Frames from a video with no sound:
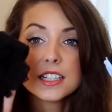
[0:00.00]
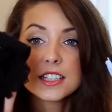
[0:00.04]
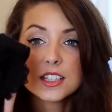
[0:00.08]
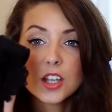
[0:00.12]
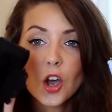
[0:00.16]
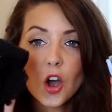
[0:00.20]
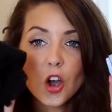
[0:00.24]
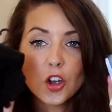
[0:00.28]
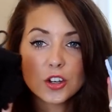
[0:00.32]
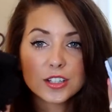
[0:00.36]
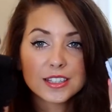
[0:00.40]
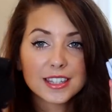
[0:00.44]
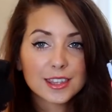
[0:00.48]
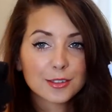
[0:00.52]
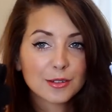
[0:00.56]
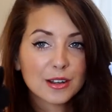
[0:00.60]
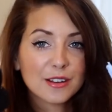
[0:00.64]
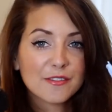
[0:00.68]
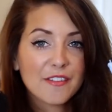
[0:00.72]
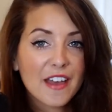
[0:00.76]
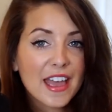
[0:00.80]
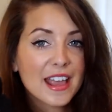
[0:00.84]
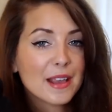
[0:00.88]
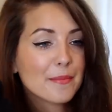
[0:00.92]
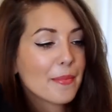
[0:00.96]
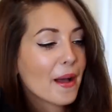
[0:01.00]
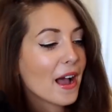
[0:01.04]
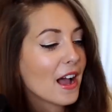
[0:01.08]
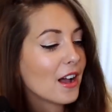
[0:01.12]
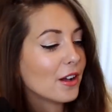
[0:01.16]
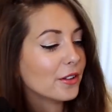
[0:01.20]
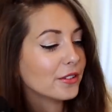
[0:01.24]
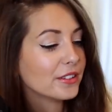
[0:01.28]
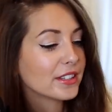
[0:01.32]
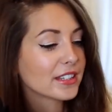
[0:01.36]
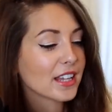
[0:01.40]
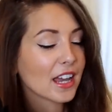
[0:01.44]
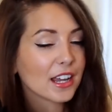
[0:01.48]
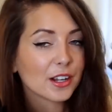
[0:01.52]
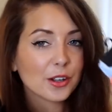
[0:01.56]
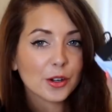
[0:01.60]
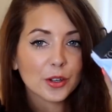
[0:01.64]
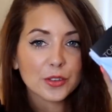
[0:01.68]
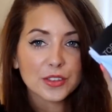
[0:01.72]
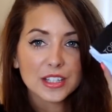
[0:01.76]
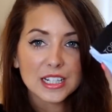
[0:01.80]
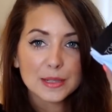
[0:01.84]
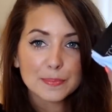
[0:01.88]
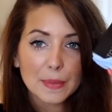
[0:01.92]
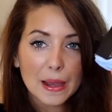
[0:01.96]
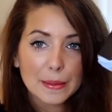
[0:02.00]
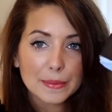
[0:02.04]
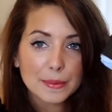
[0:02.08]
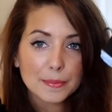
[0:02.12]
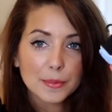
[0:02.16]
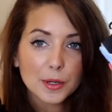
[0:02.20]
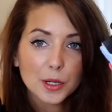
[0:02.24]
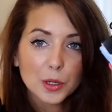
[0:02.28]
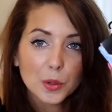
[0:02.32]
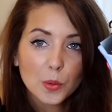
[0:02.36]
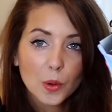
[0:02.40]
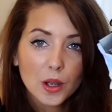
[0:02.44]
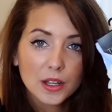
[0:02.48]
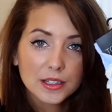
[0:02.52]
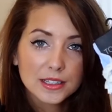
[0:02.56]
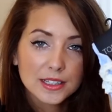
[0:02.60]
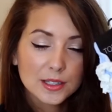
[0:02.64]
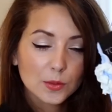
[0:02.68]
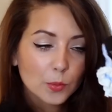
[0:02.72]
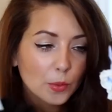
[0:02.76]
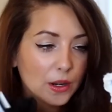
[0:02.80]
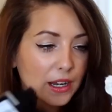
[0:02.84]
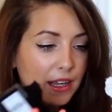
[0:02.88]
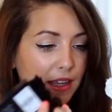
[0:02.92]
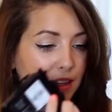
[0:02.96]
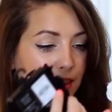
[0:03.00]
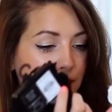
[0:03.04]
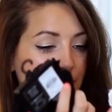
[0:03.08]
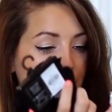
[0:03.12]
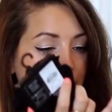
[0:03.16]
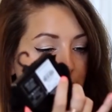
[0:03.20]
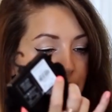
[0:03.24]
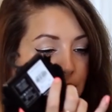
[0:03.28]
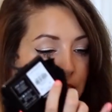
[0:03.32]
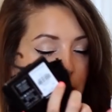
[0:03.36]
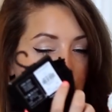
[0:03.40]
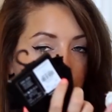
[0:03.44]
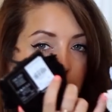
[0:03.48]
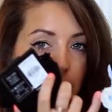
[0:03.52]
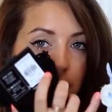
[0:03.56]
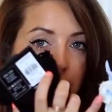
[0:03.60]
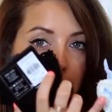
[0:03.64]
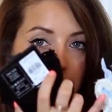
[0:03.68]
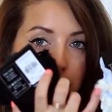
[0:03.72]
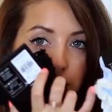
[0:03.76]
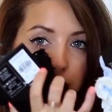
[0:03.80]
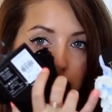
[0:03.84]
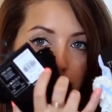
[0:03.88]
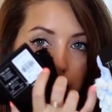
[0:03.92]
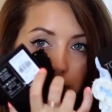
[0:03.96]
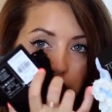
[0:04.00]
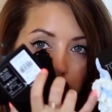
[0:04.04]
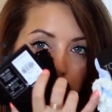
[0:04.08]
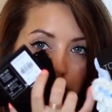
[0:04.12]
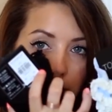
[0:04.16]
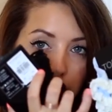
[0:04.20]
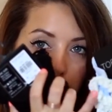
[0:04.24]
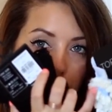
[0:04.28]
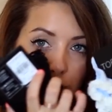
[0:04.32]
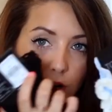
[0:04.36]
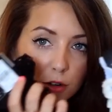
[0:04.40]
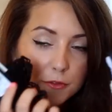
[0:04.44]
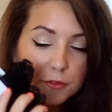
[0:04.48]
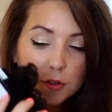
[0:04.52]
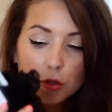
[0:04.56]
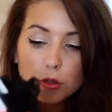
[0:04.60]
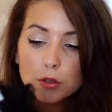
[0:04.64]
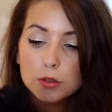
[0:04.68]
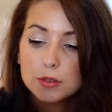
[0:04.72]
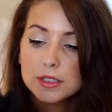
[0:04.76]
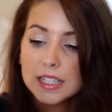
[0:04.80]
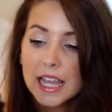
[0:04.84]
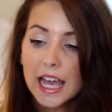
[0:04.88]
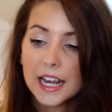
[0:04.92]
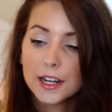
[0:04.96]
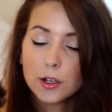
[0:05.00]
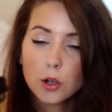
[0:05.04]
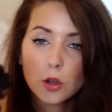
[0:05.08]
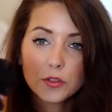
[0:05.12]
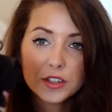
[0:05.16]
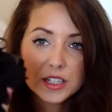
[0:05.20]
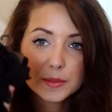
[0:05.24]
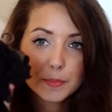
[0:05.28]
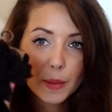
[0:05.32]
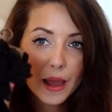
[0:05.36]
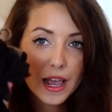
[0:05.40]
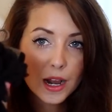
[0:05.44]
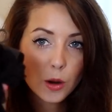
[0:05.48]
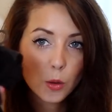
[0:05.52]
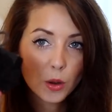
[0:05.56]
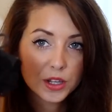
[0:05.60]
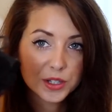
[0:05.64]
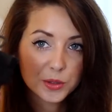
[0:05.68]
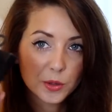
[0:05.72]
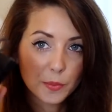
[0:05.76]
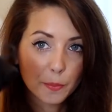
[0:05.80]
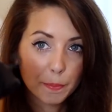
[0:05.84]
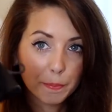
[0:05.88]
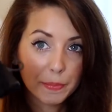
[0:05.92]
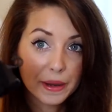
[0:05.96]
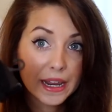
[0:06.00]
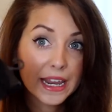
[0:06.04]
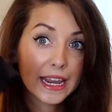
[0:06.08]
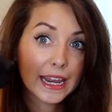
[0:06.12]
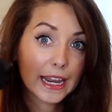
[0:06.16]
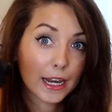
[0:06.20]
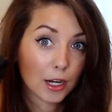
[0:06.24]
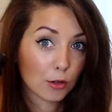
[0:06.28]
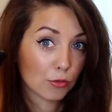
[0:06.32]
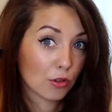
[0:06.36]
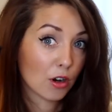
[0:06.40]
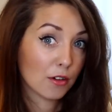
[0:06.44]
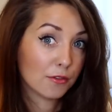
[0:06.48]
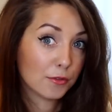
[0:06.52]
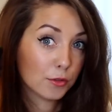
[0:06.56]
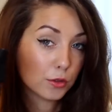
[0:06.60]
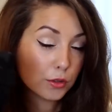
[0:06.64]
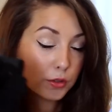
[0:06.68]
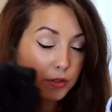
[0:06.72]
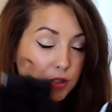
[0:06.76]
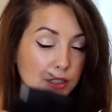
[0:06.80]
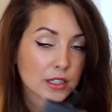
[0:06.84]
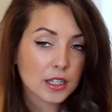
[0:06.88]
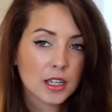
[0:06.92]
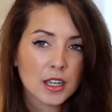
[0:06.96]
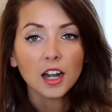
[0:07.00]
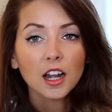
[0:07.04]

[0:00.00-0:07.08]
Socks, three for eight pounds. I got these baby blue ones with the cute little ruffles, and I got these black ones with big ruffles.